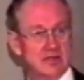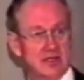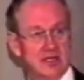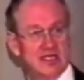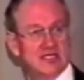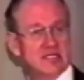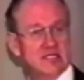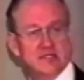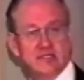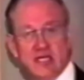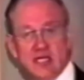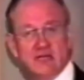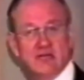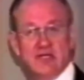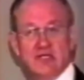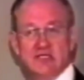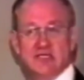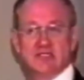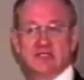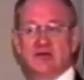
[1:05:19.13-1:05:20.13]
And he said,
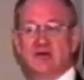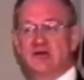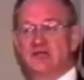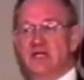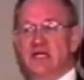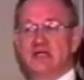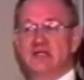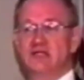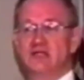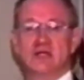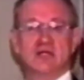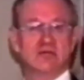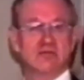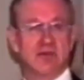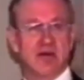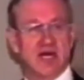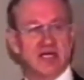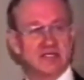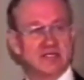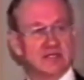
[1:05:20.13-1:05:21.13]
gentlemen, he says, I don't understand. This
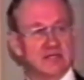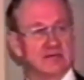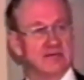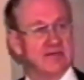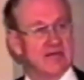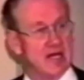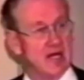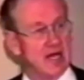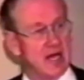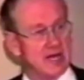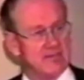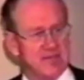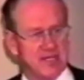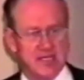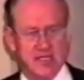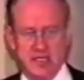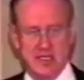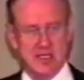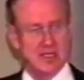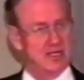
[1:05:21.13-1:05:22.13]
couldn't possibly be a
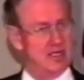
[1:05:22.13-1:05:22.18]
hobby.